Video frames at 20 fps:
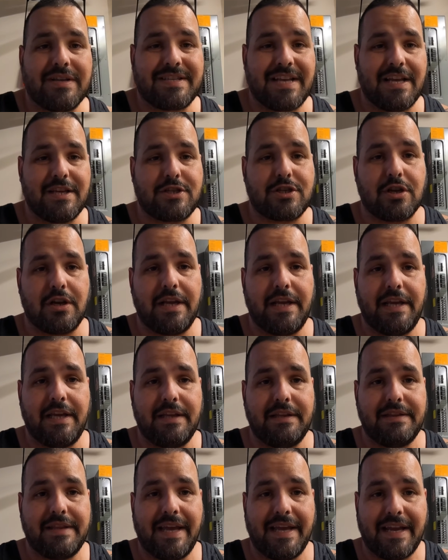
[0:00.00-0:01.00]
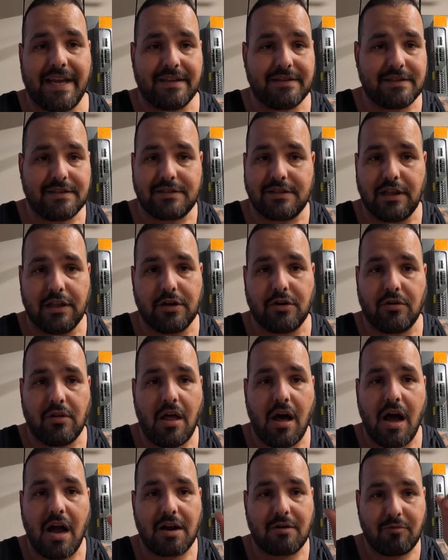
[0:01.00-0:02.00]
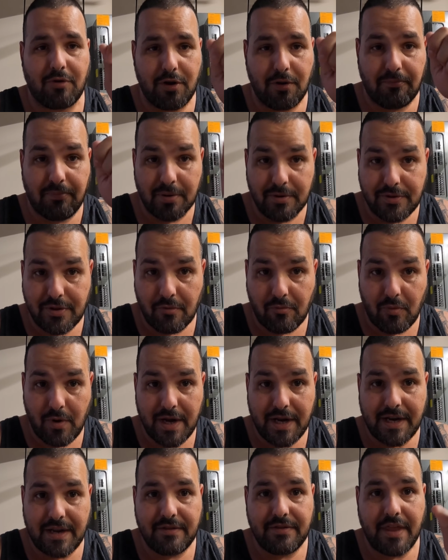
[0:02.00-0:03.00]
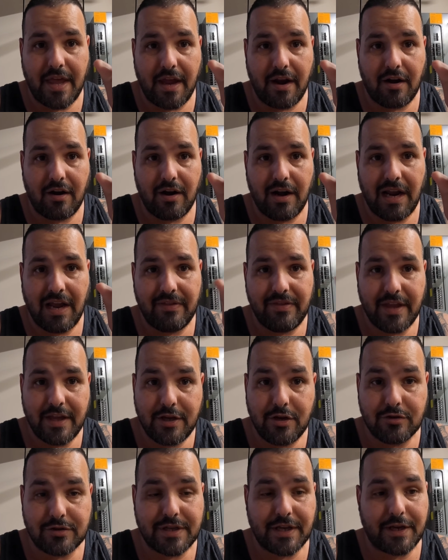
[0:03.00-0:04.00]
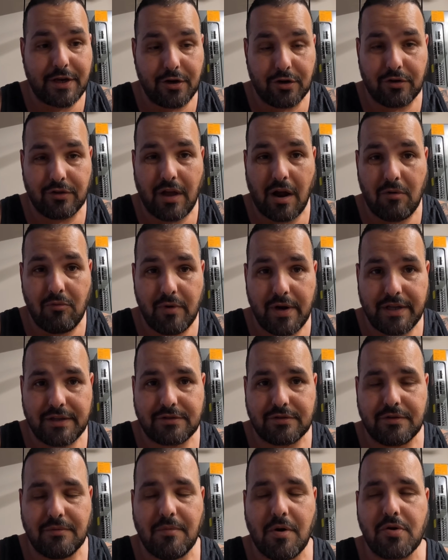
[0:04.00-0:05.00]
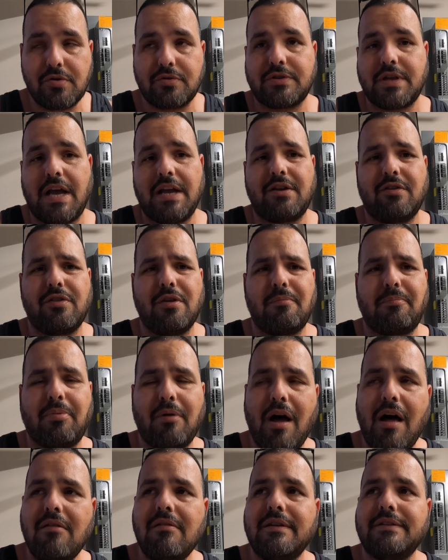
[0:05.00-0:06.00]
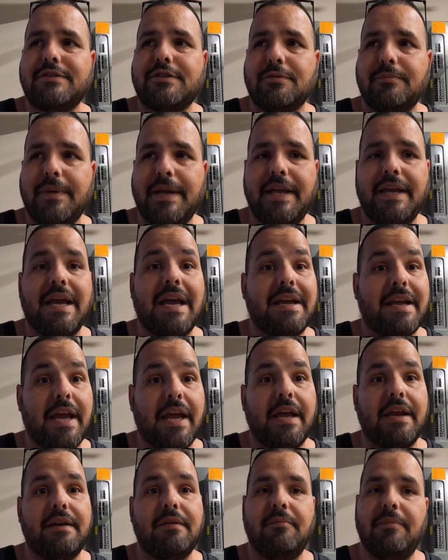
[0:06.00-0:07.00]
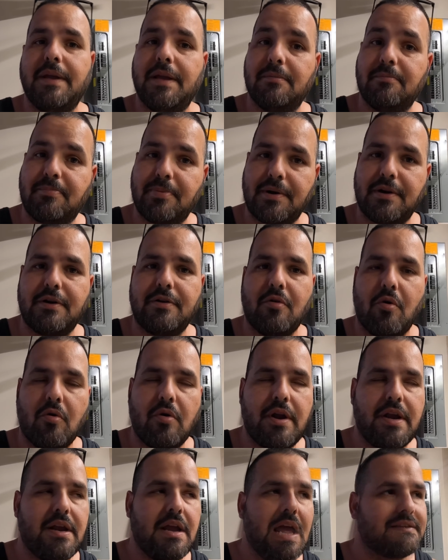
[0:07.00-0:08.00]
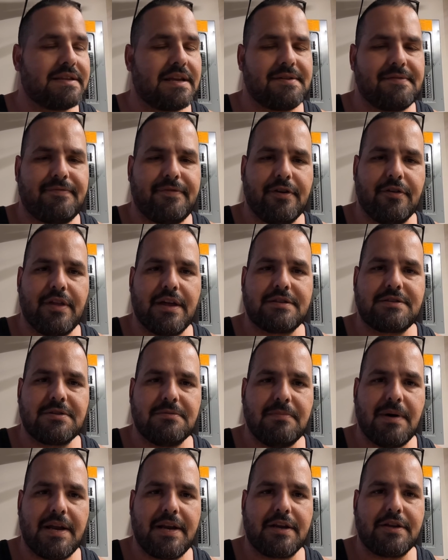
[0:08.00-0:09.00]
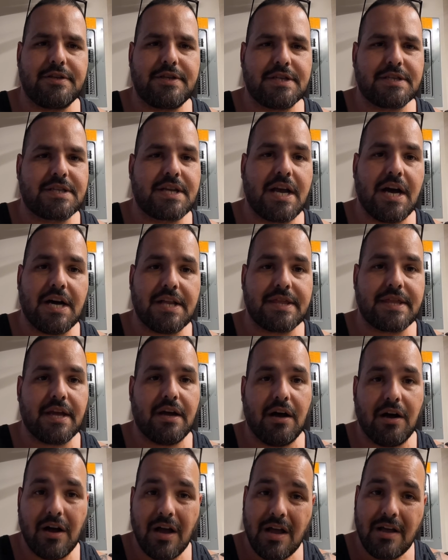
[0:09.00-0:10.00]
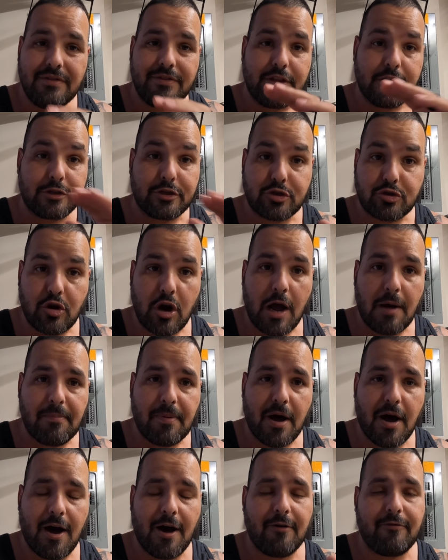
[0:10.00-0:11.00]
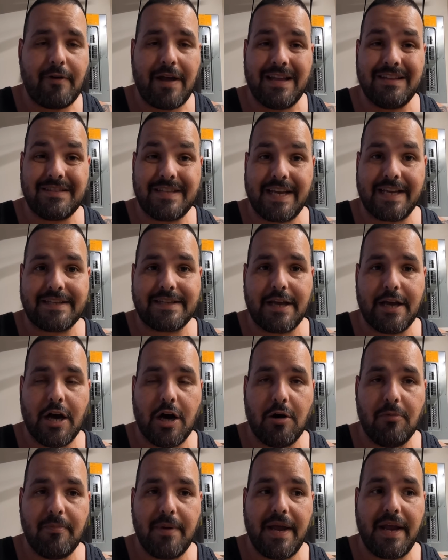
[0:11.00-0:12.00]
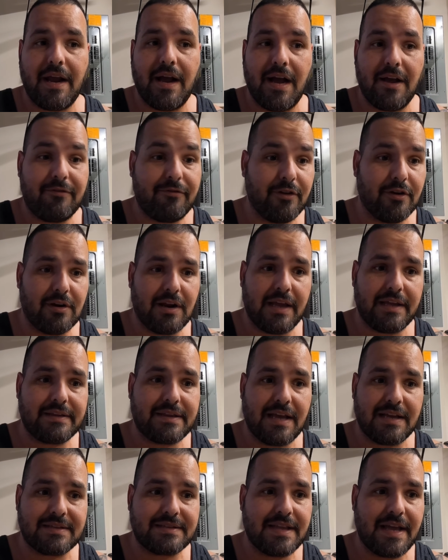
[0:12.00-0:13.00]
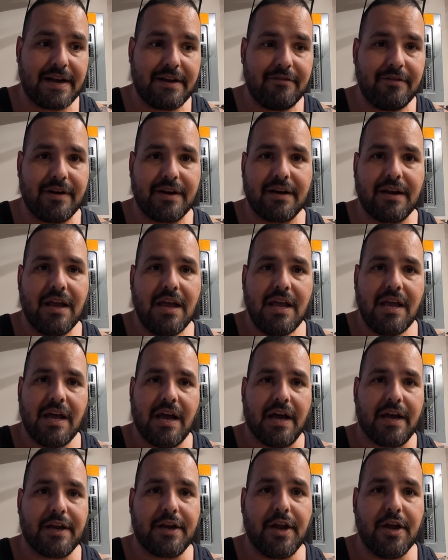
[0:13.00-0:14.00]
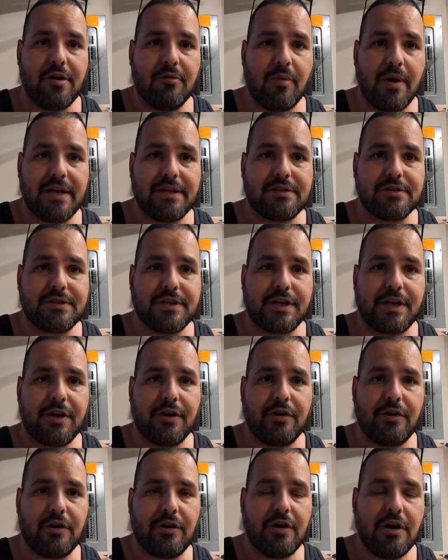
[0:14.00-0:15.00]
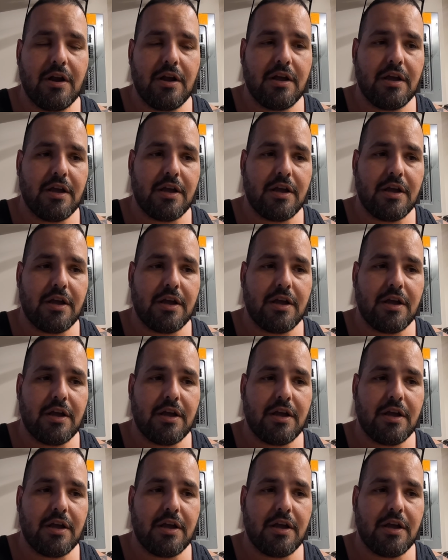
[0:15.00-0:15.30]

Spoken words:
essentially, they get this little lock where you put the ring in there and then you secure that ring to the motorcycle. The problem to me, again, being paranoid, is that I feel that somebody could just cut the strap off and take the helmet. I feel like that's not even a good way to secure